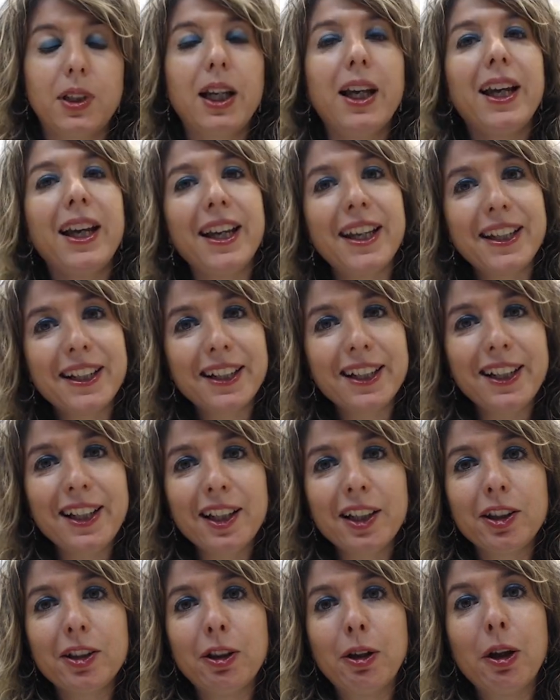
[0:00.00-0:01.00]
and click
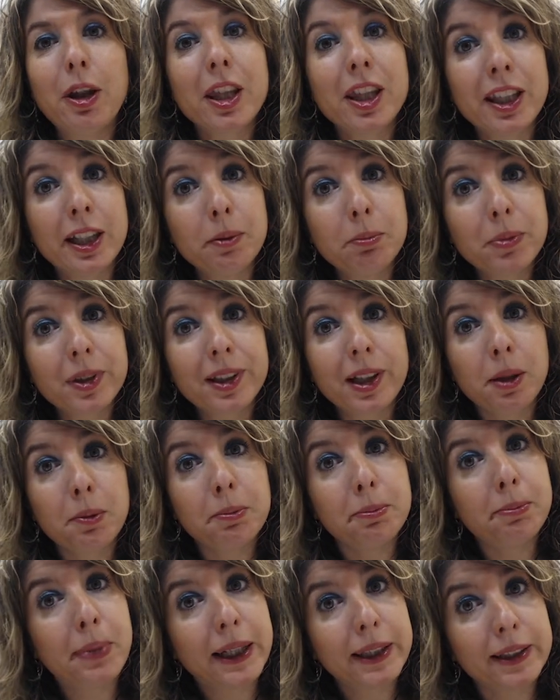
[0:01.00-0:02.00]
the thumbs up
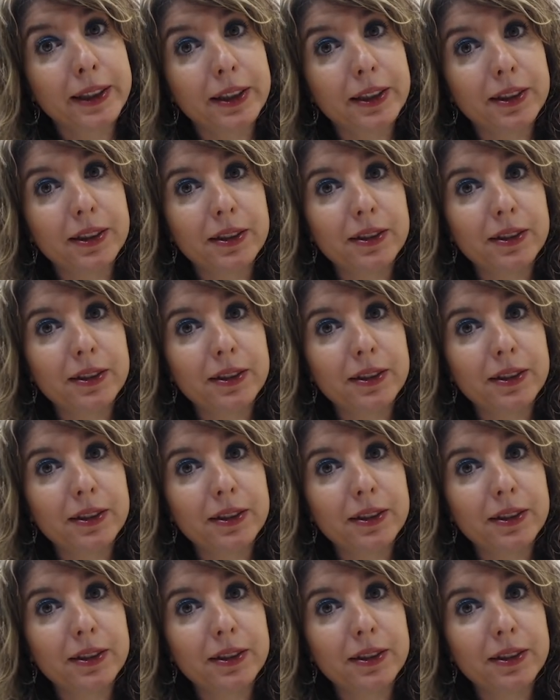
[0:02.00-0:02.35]
button.